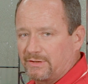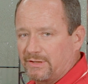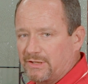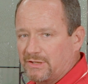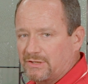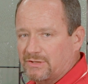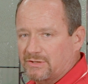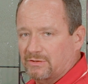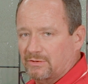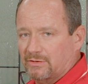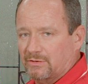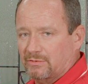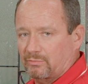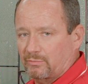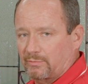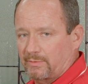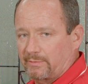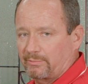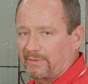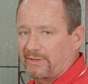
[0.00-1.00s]
need to
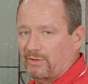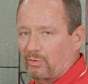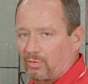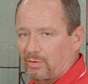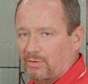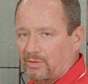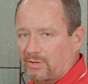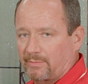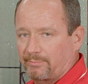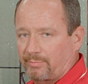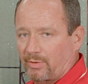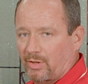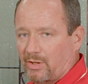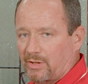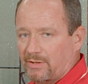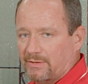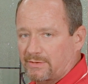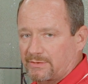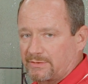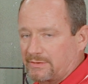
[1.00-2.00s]
reorder a
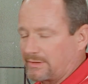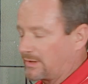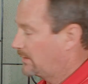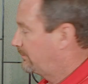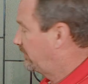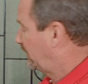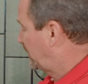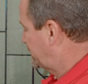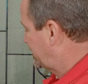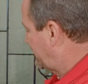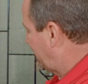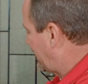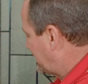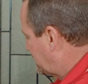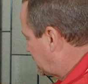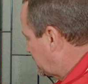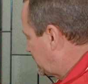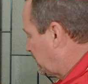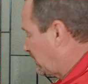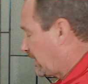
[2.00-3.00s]
part because it
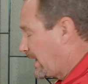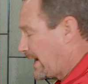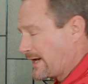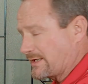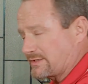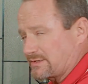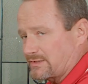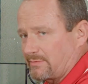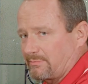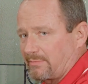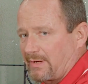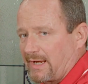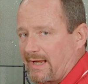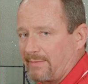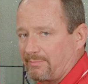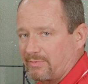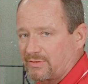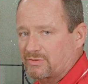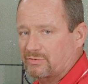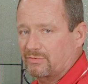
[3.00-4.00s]
got scratched, something
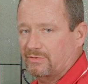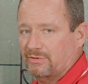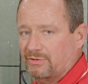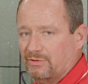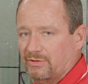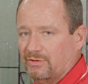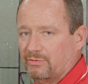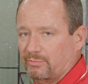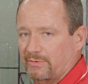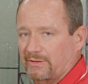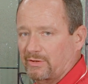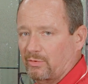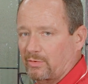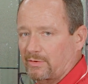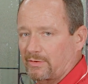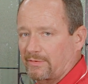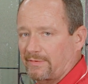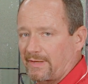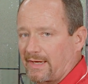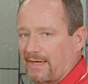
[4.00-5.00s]
happened to it, you can reorder